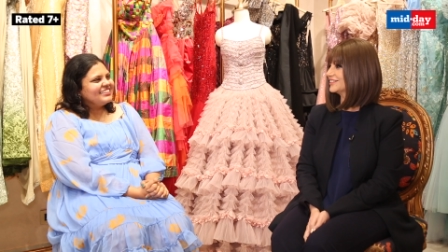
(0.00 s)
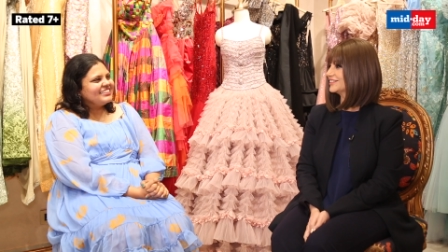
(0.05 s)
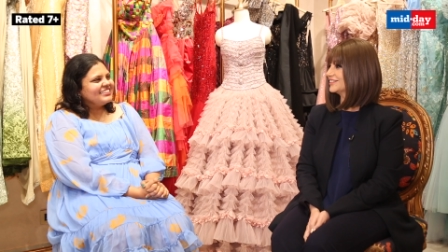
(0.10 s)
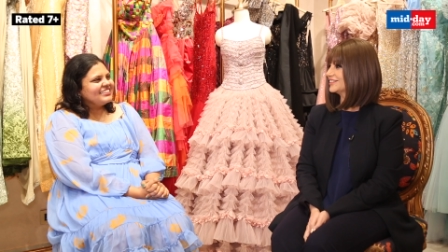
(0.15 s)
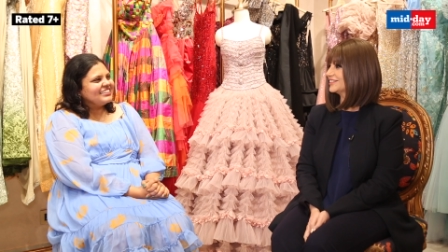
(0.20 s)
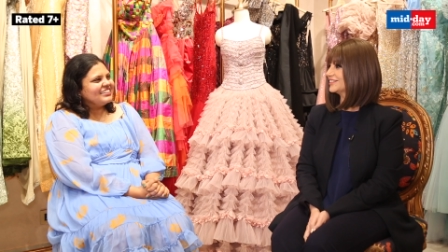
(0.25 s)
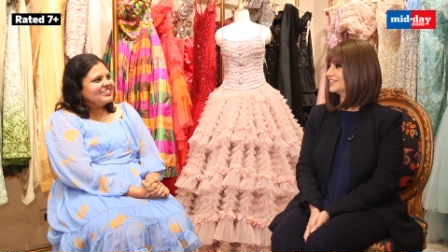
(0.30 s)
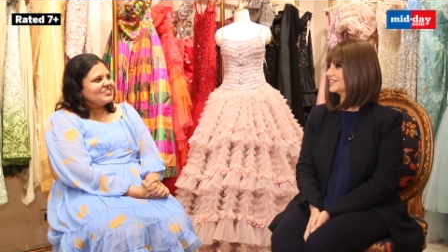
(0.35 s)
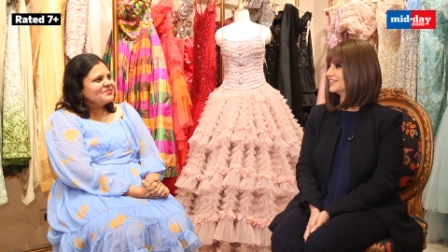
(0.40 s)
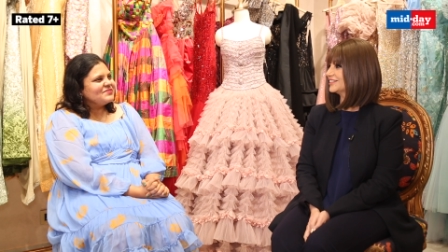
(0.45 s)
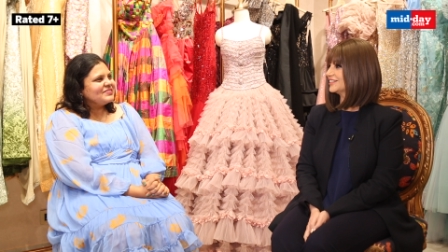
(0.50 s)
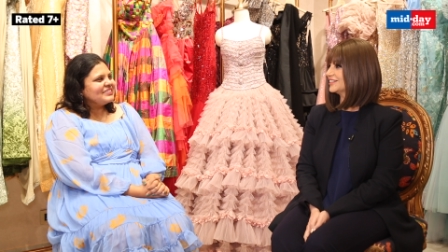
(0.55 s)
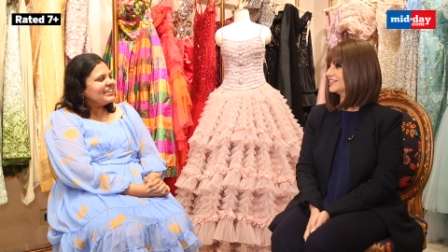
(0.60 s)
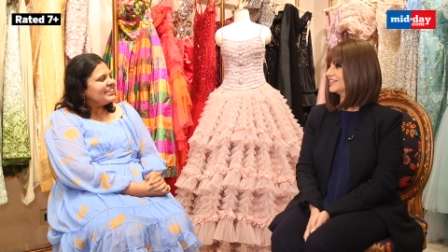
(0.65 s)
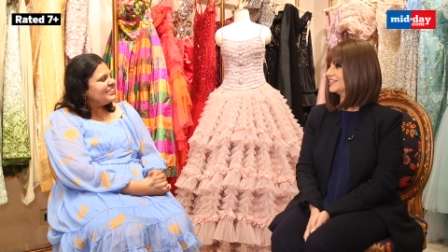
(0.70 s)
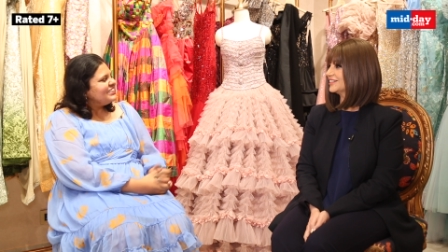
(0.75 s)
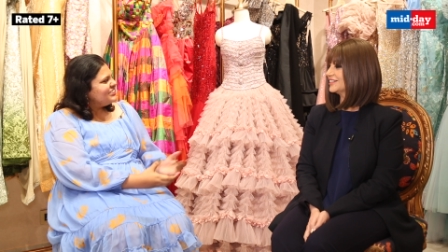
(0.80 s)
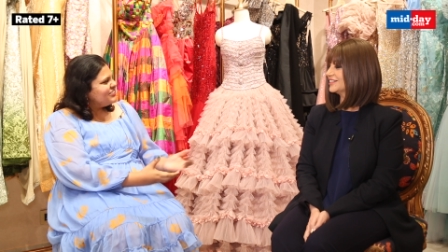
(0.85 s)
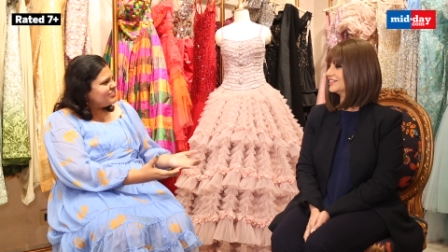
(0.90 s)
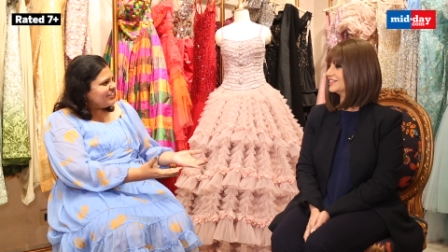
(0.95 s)
Yeah, but
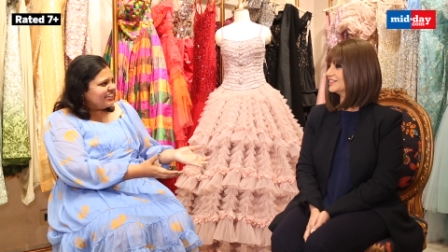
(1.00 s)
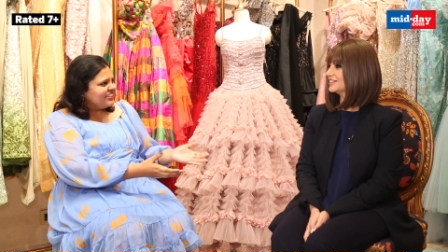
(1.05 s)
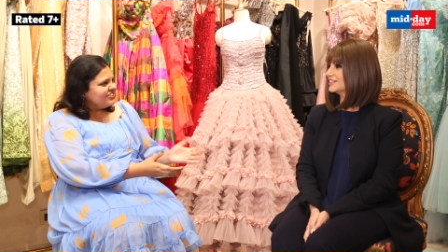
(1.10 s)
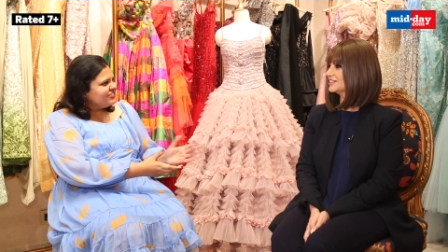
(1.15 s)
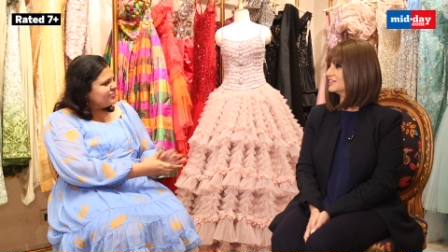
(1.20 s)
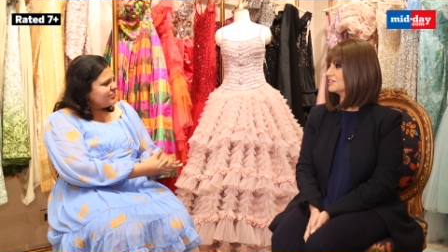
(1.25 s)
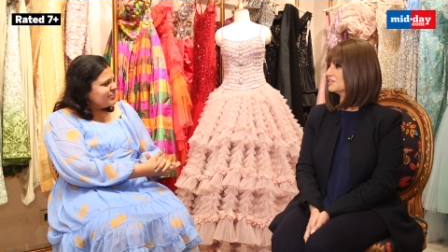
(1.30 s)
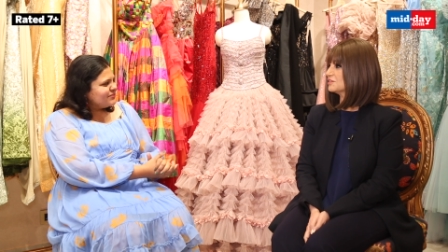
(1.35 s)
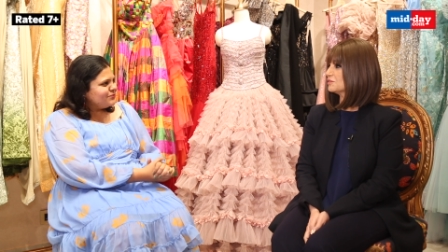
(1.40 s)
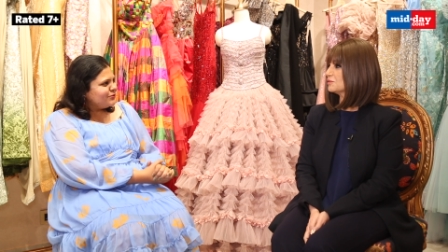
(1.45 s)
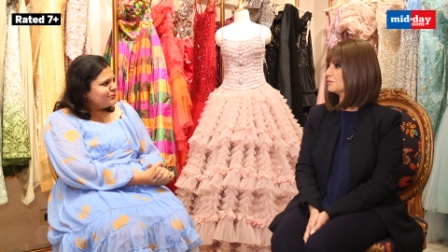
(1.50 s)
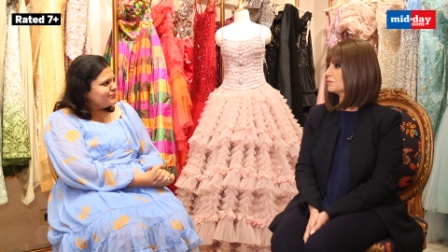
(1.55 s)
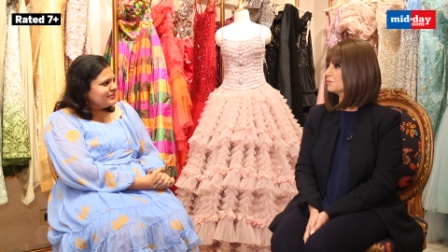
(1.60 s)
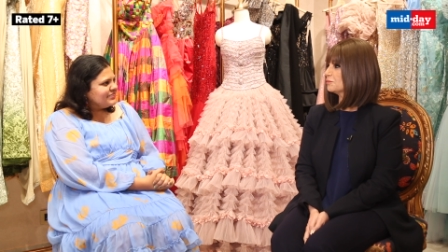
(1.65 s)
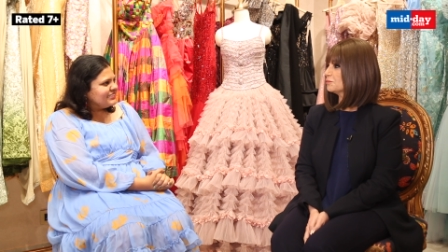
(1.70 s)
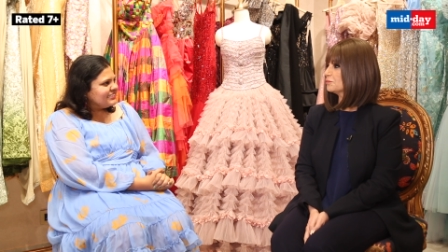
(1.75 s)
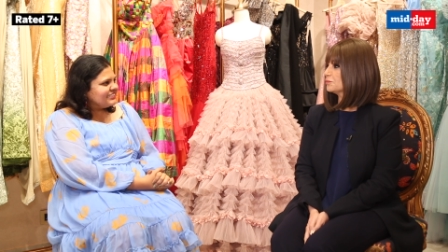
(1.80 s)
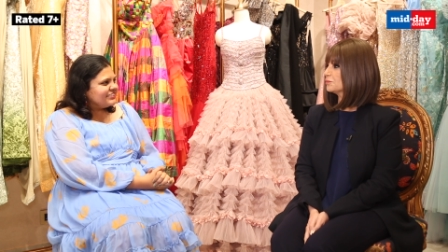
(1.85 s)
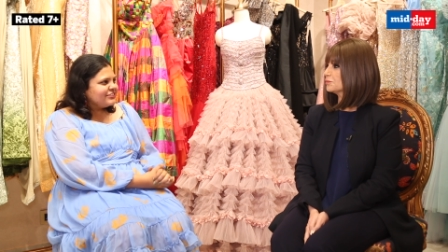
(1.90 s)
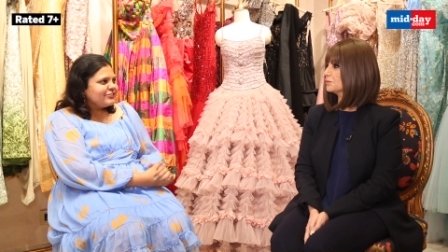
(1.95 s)
any challenging
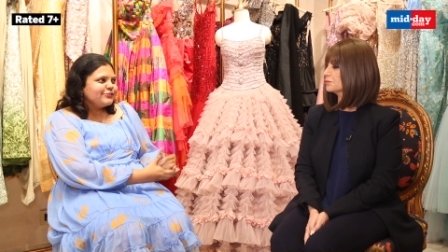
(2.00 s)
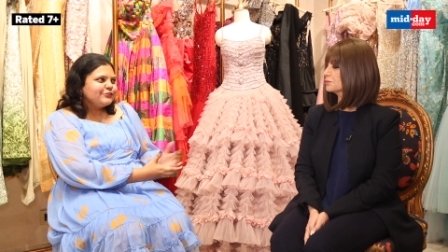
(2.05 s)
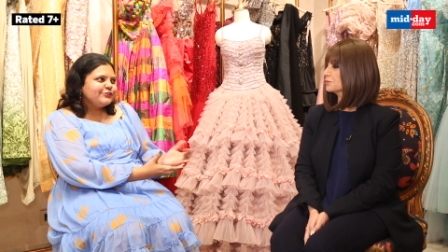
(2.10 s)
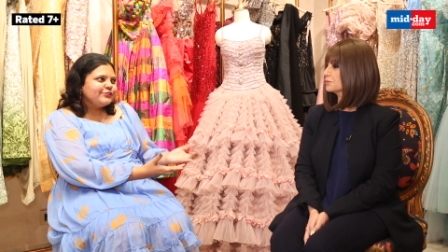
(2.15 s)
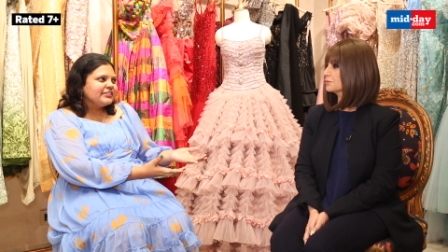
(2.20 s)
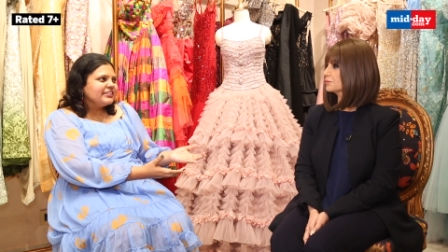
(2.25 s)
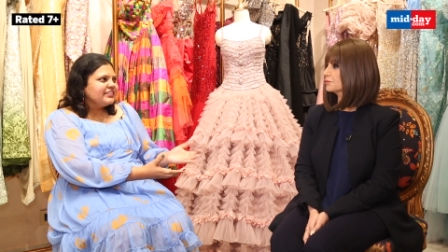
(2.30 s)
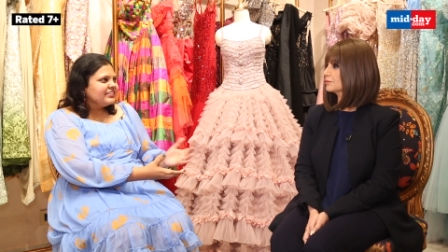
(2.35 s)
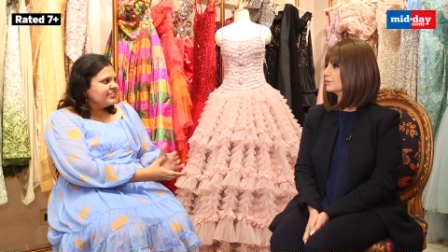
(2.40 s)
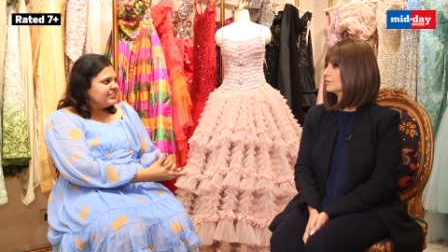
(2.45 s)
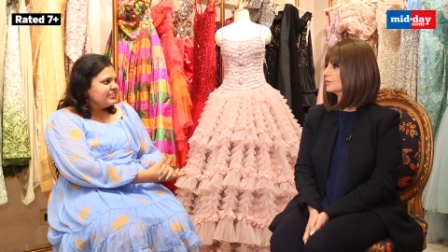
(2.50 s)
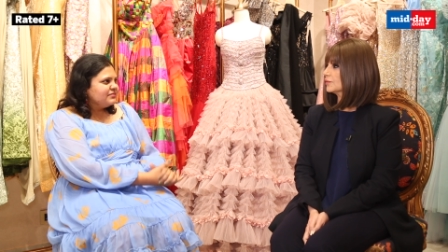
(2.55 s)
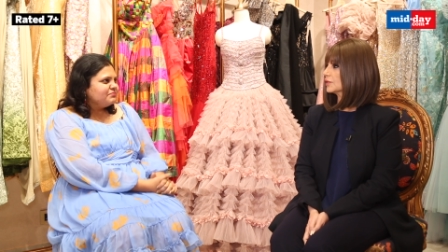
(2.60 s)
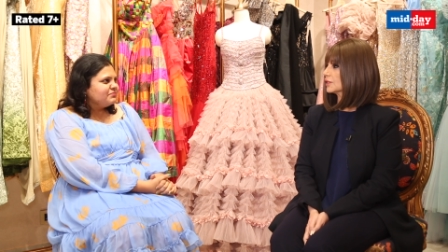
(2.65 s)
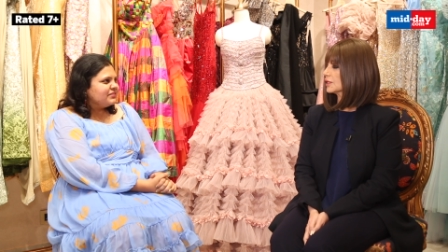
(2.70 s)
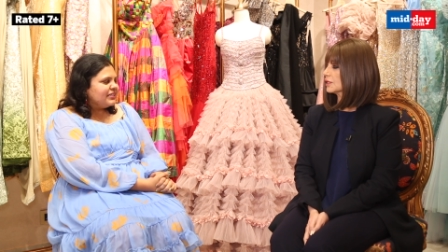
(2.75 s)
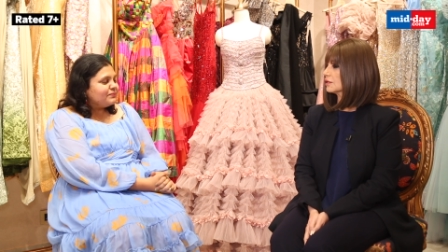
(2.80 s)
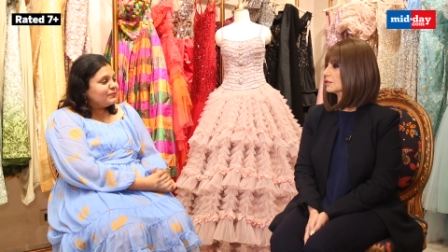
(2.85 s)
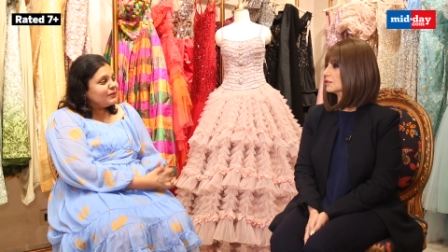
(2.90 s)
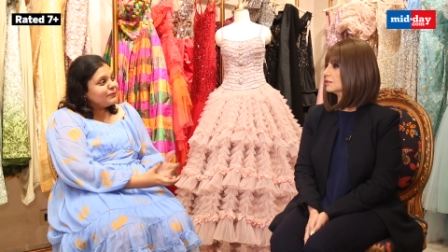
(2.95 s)
moments that you really
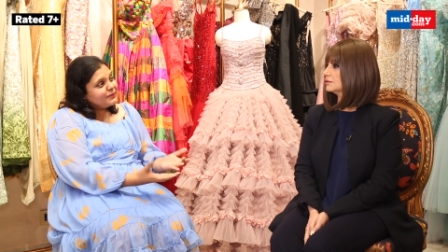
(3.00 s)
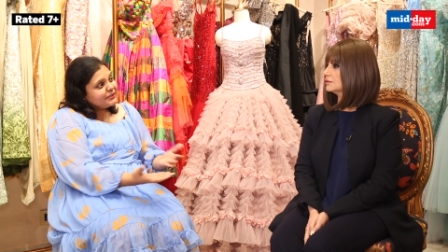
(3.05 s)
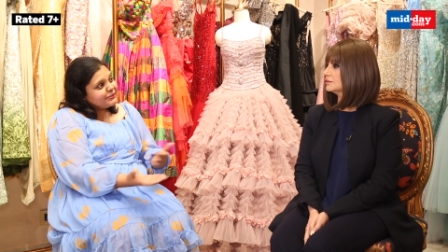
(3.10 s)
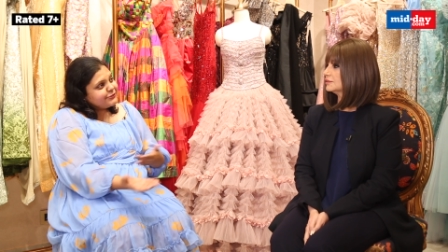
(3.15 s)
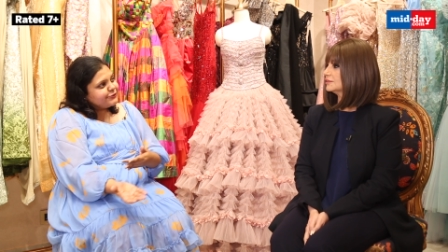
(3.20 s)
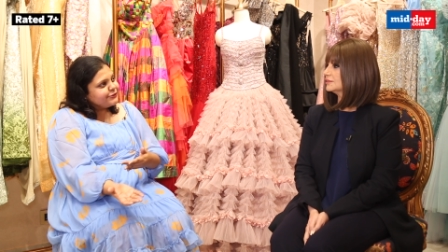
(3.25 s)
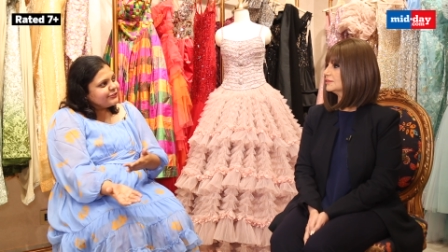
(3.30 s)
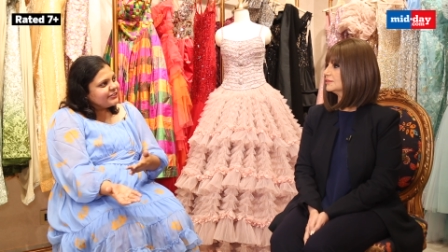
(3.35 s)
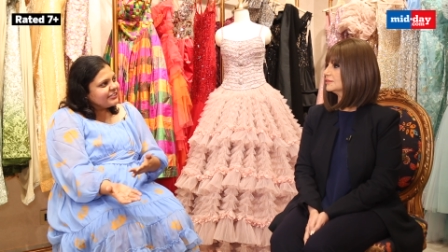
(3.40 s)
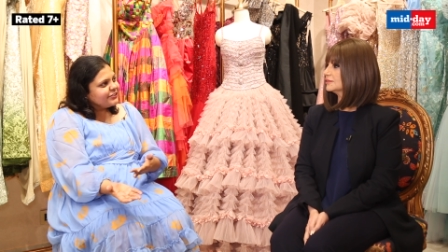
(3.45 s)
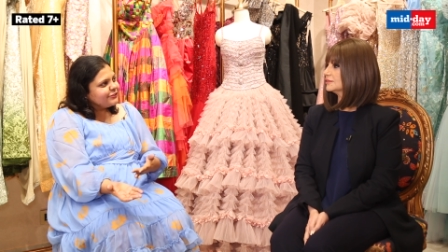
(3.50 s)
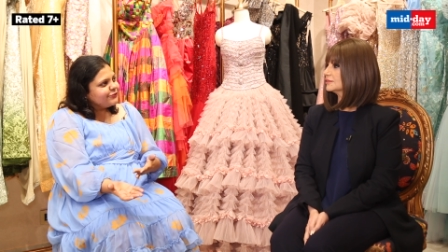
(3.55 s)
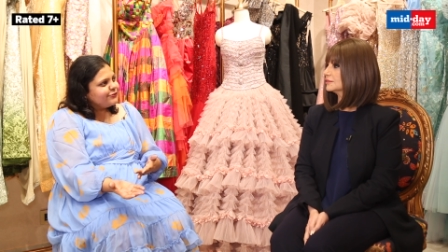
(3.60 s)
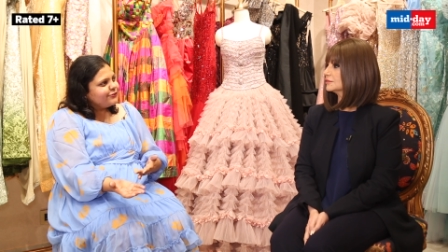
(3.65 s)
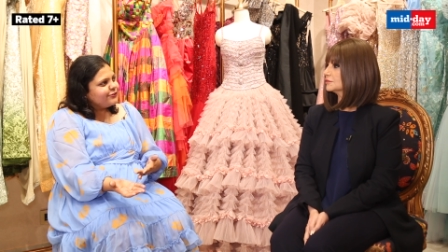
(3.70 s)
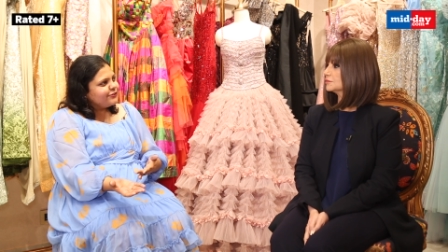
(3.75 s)
that people don't really know